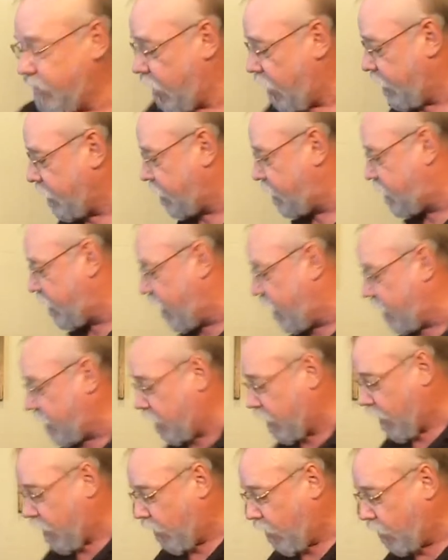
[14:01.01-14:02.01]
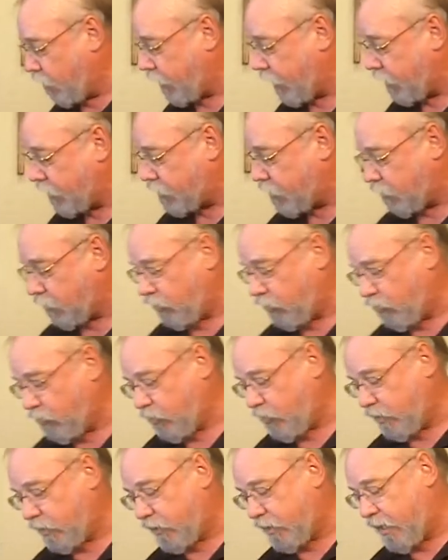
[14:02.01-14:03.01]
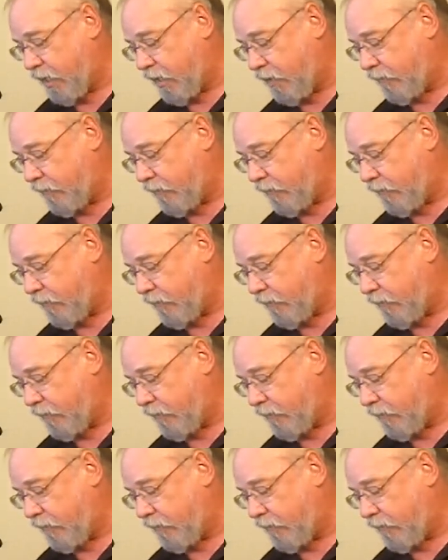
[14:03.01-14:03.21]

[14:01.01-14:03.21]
not saying, okay, so you will